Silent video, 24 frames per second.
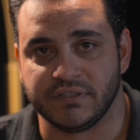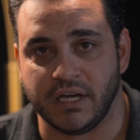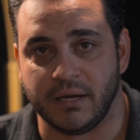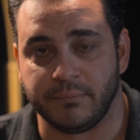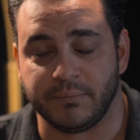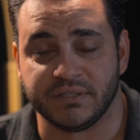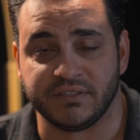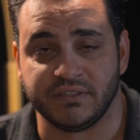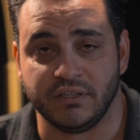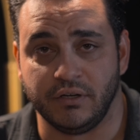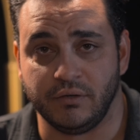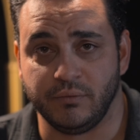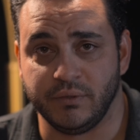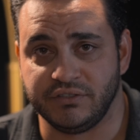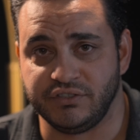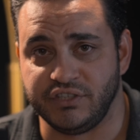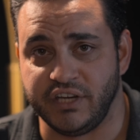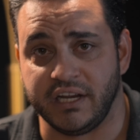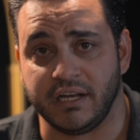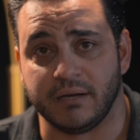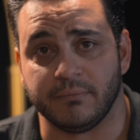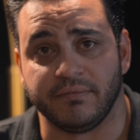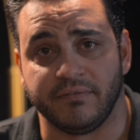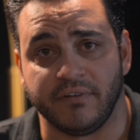episode with
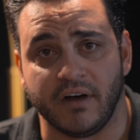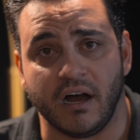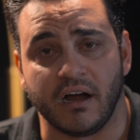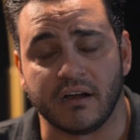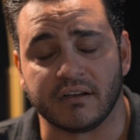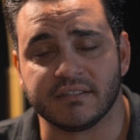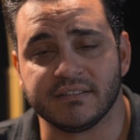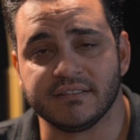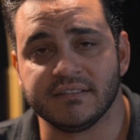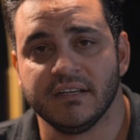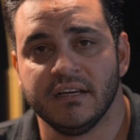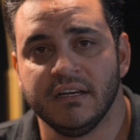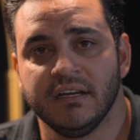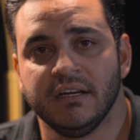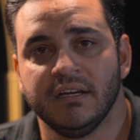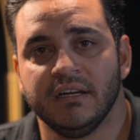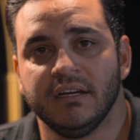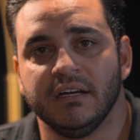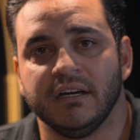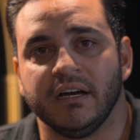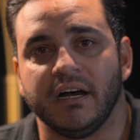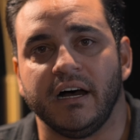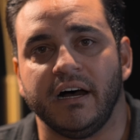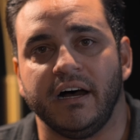Jacob Fox,
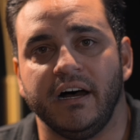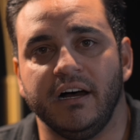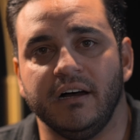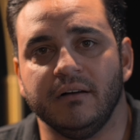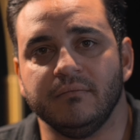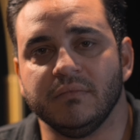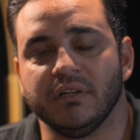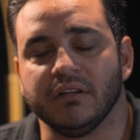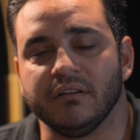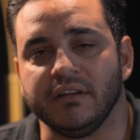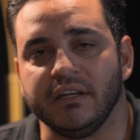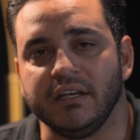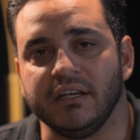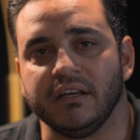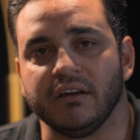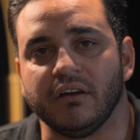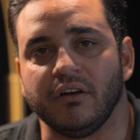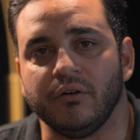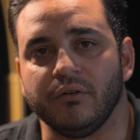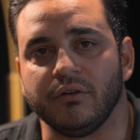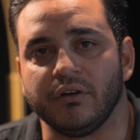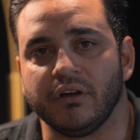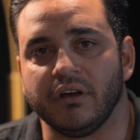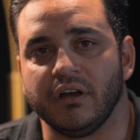um, the
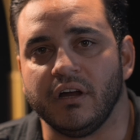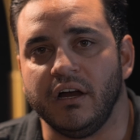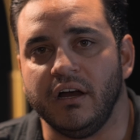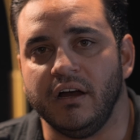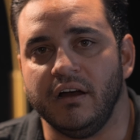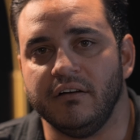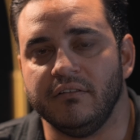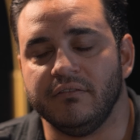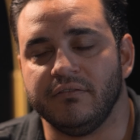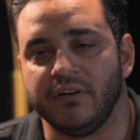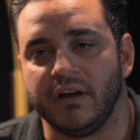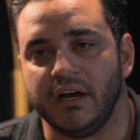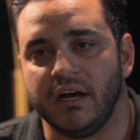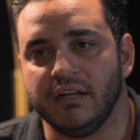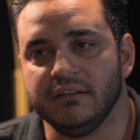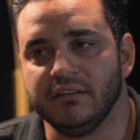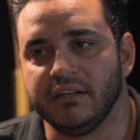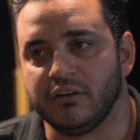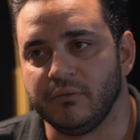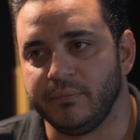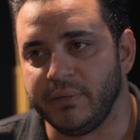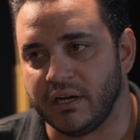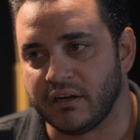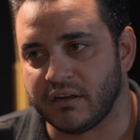owner of uh,
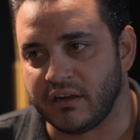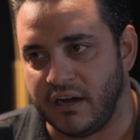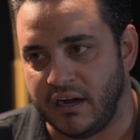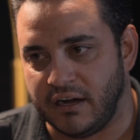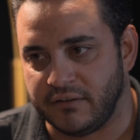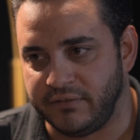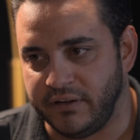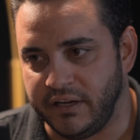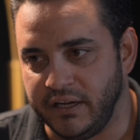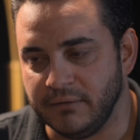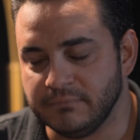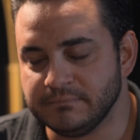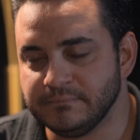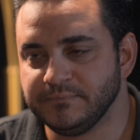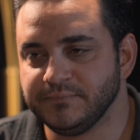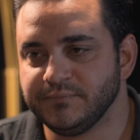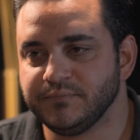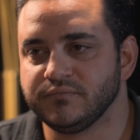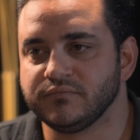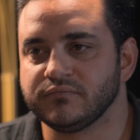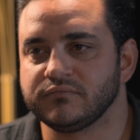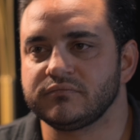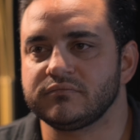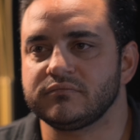Little Bear Coffee,
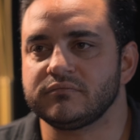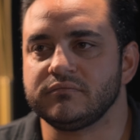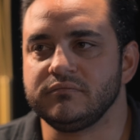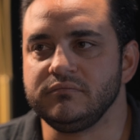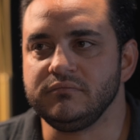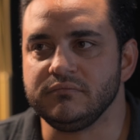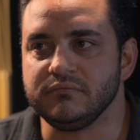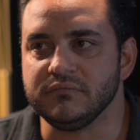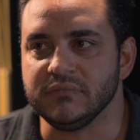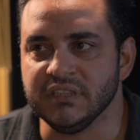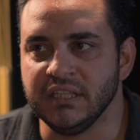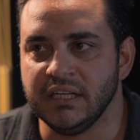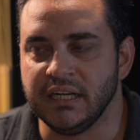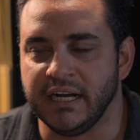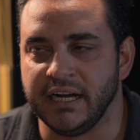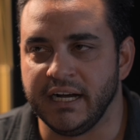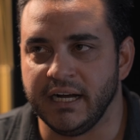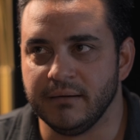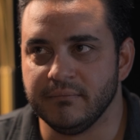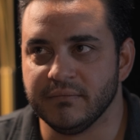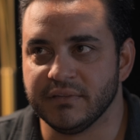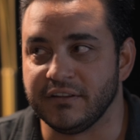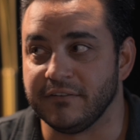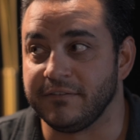
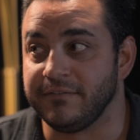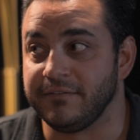um, the